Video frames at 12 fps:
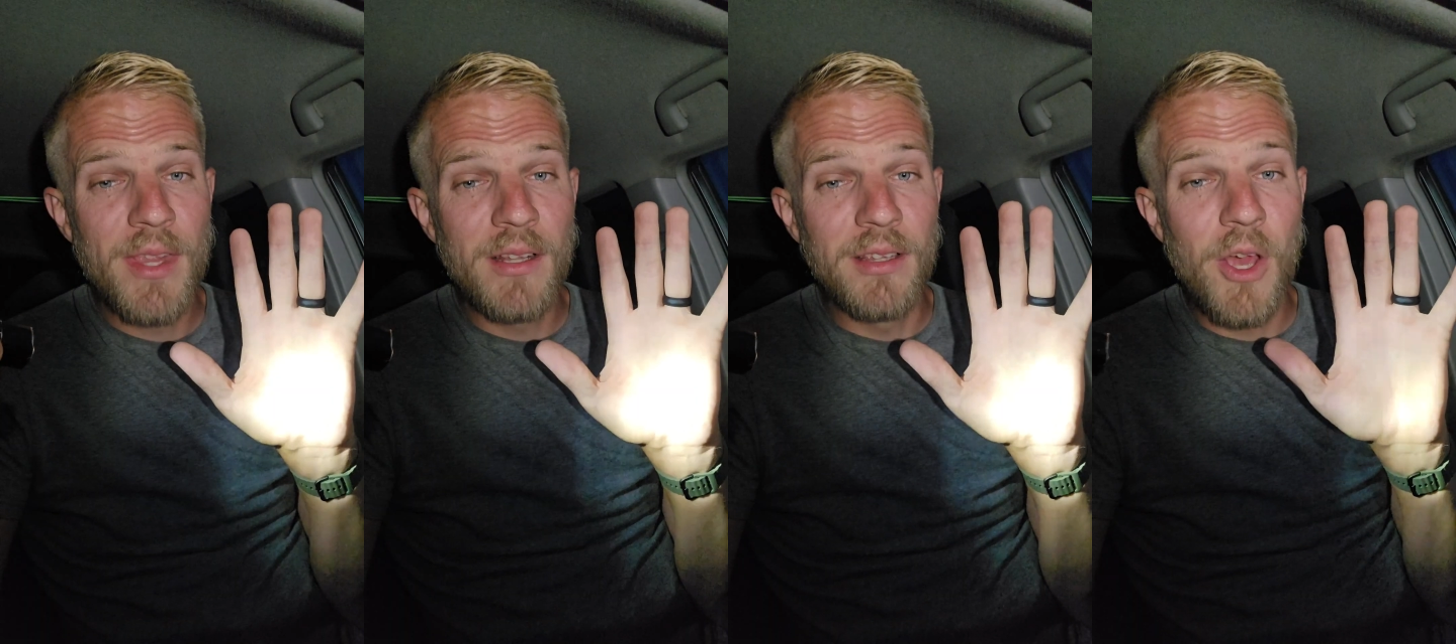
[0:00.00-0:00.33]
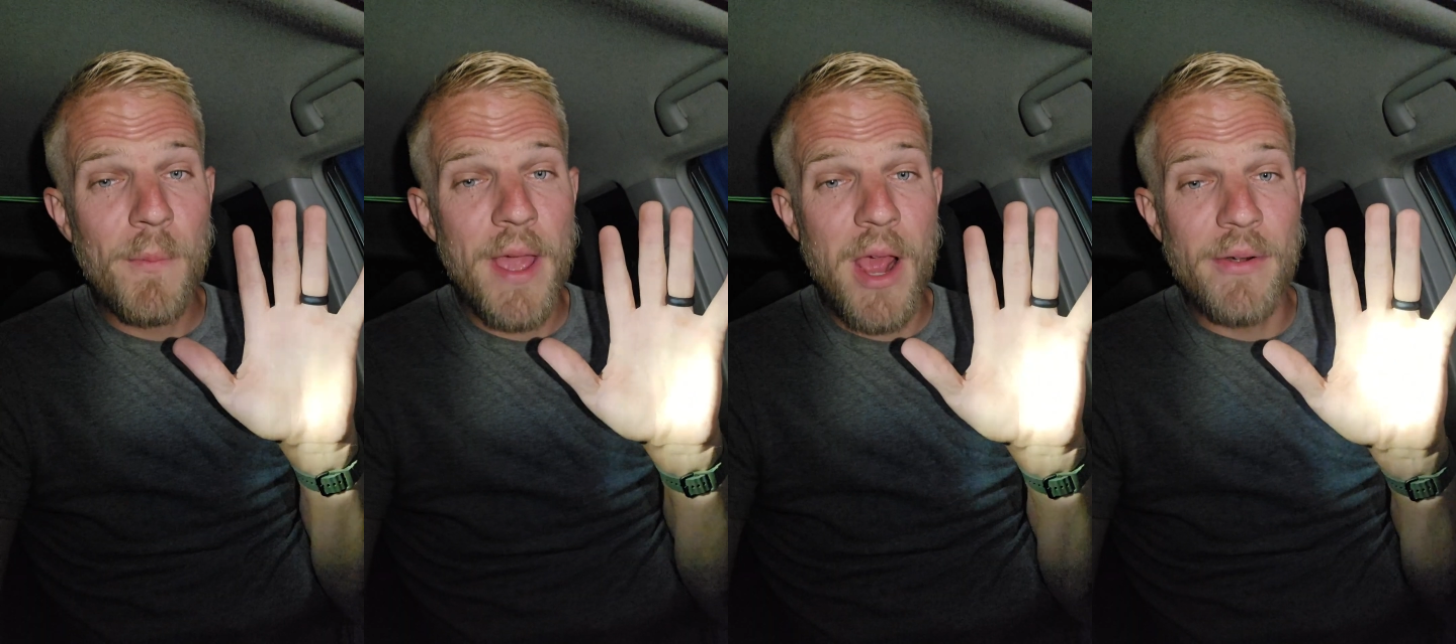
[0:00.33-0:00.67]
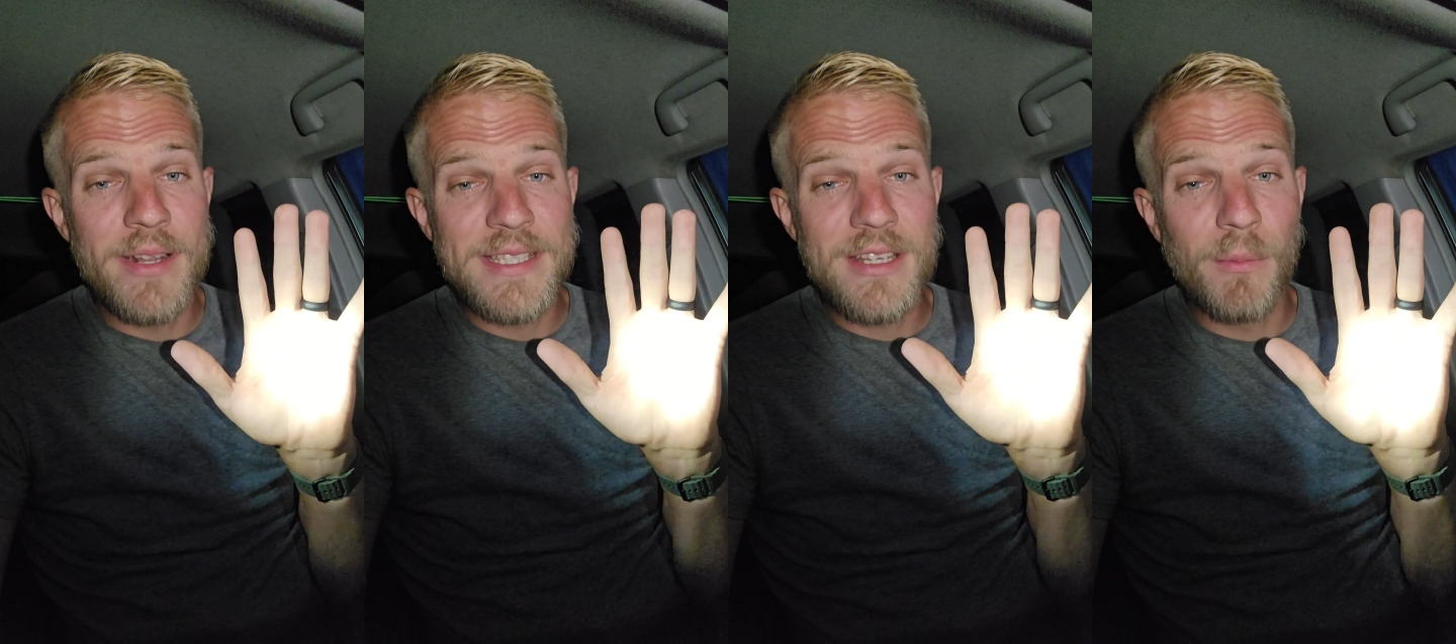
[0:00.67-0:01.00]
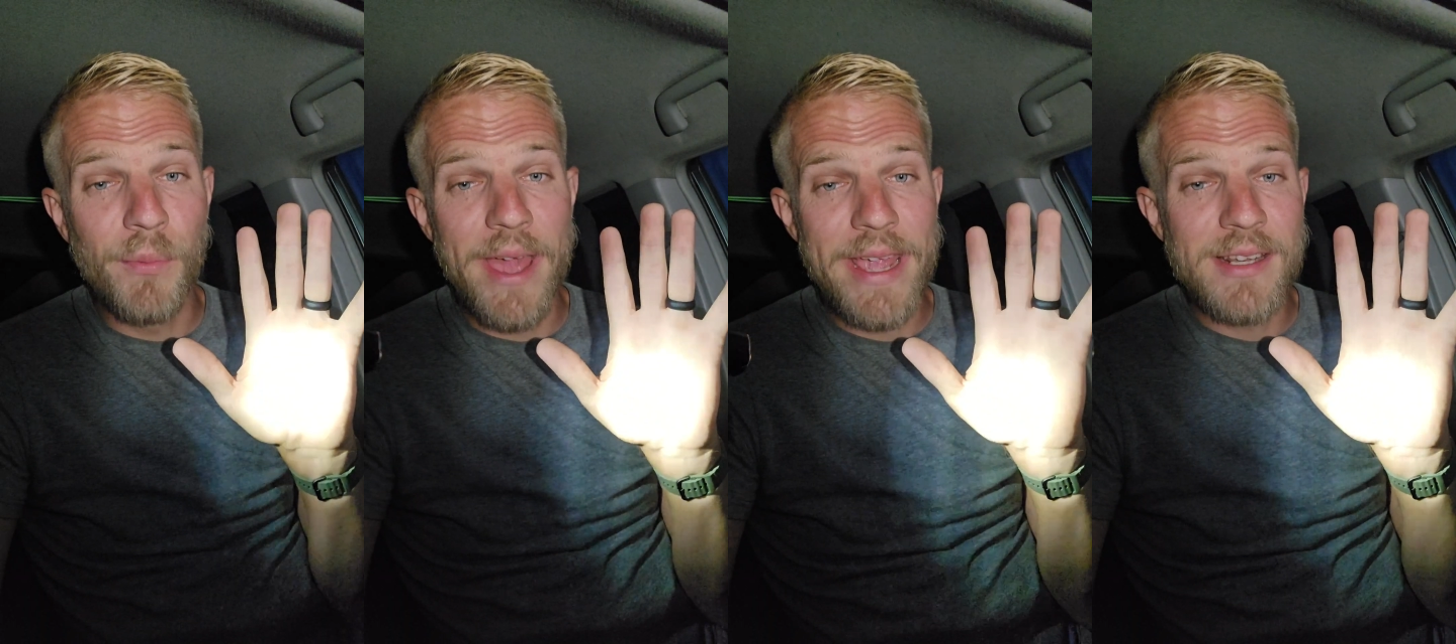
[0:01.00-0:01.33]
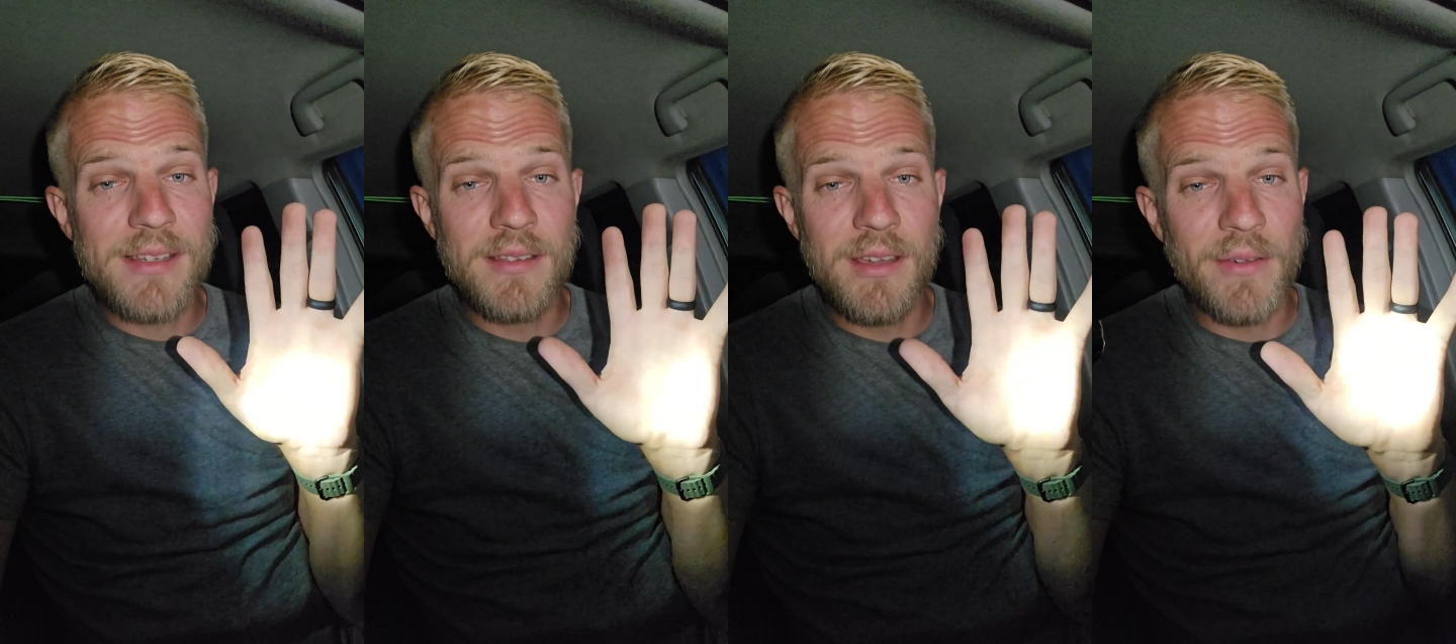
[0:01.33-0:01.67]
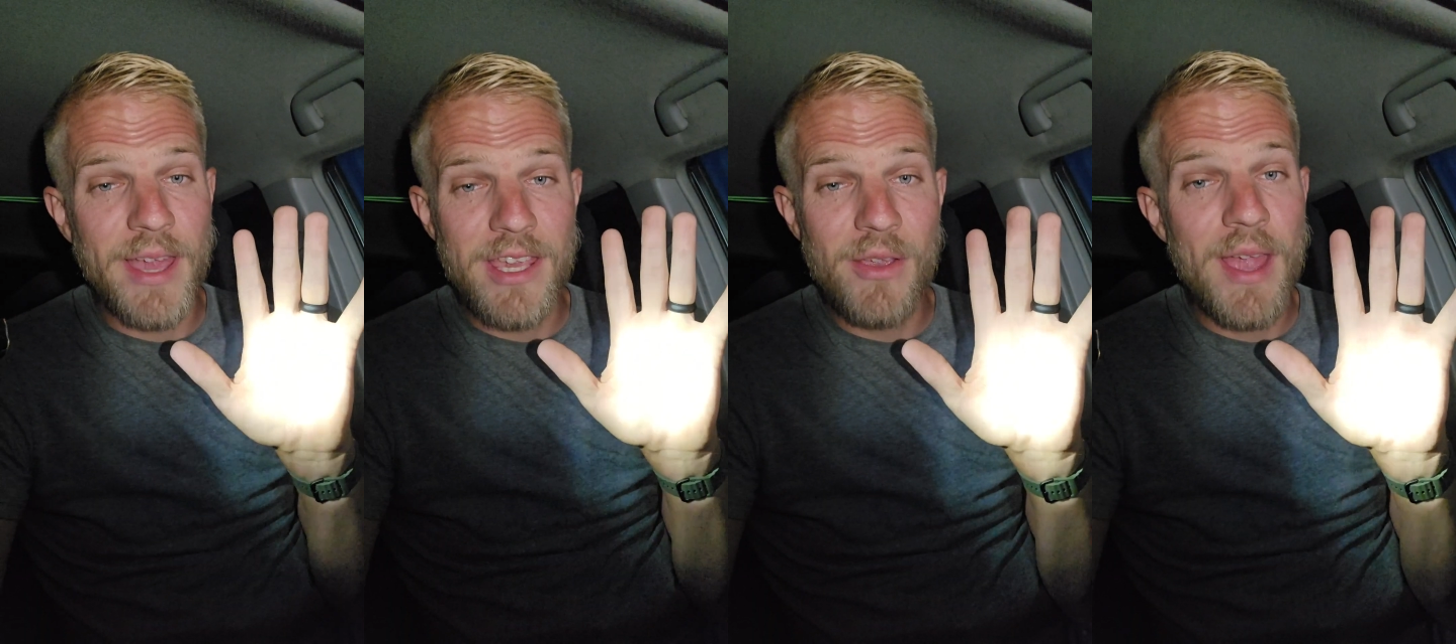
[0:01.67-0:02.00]
Low power is still bright,
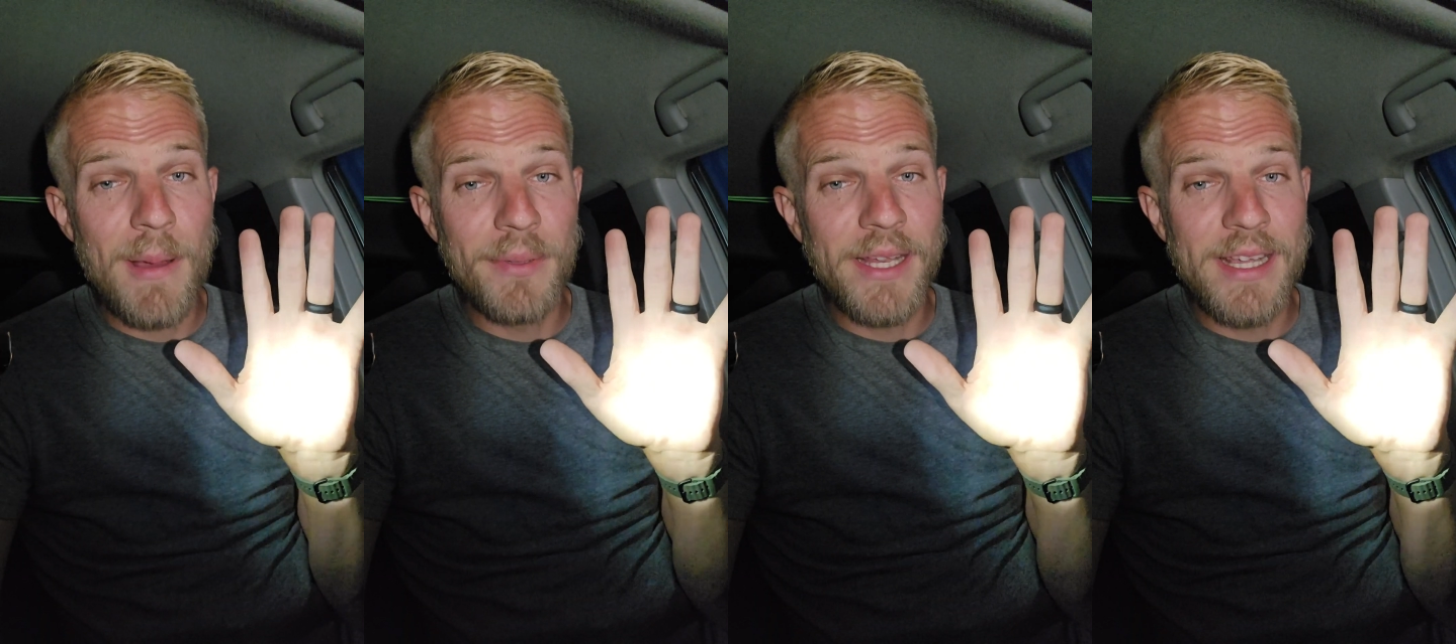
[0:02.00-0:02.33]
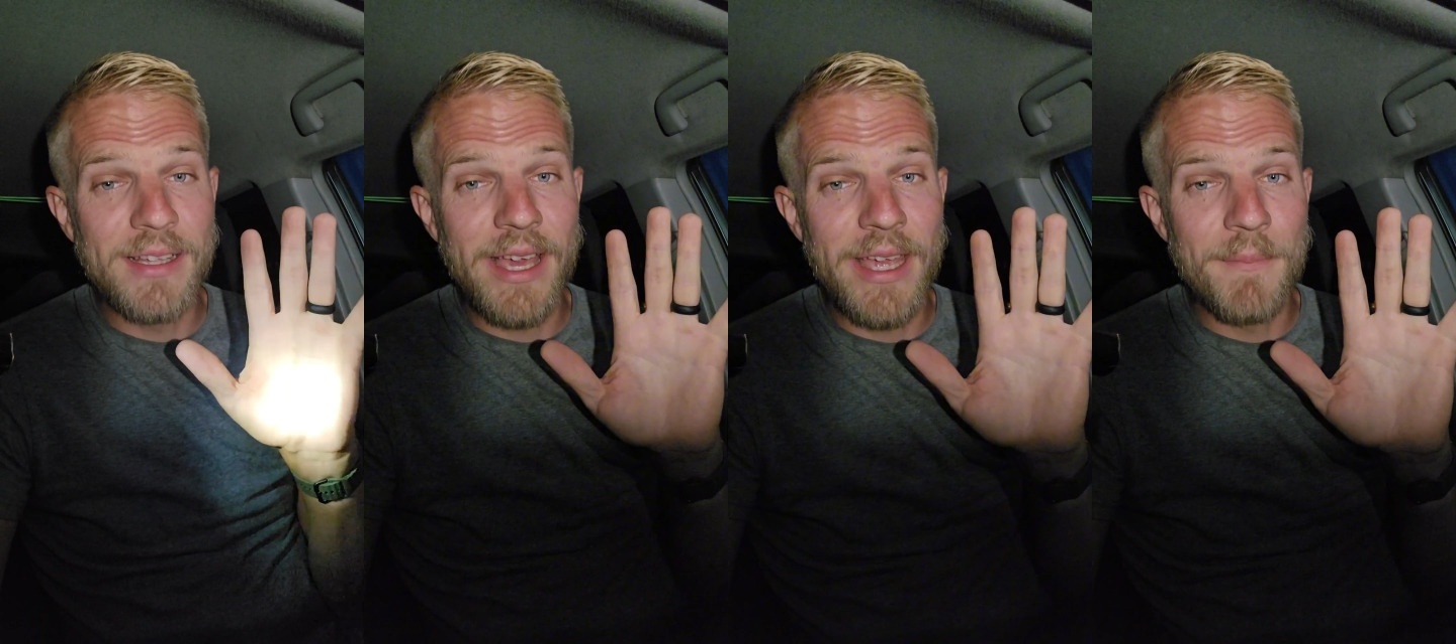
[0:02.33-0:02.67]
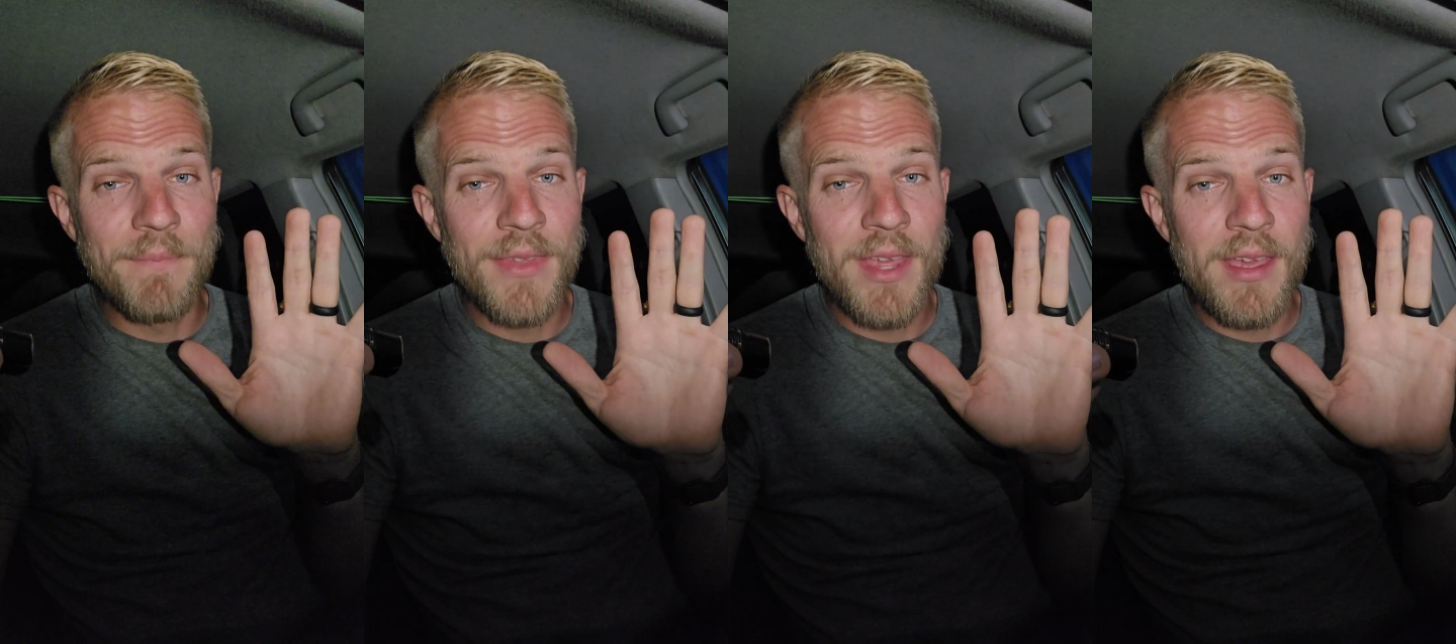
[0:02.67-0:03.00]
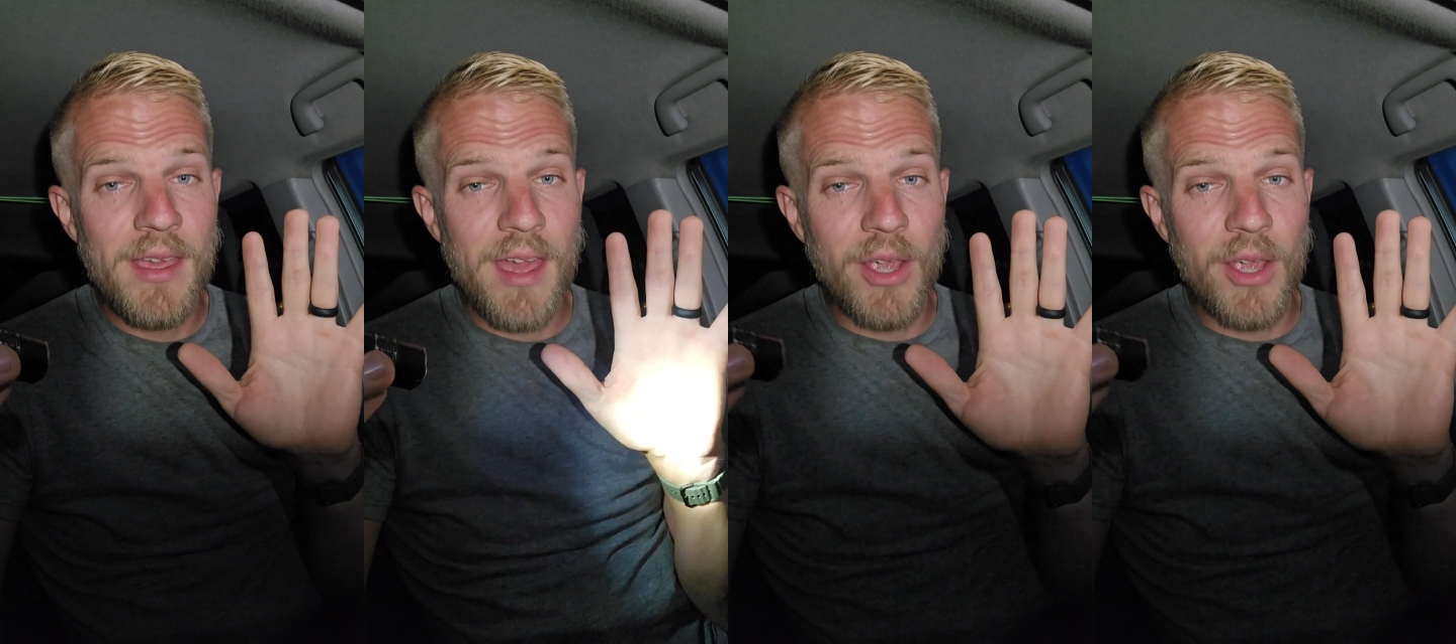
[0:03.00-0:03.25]
okay? You've got plenty of light. A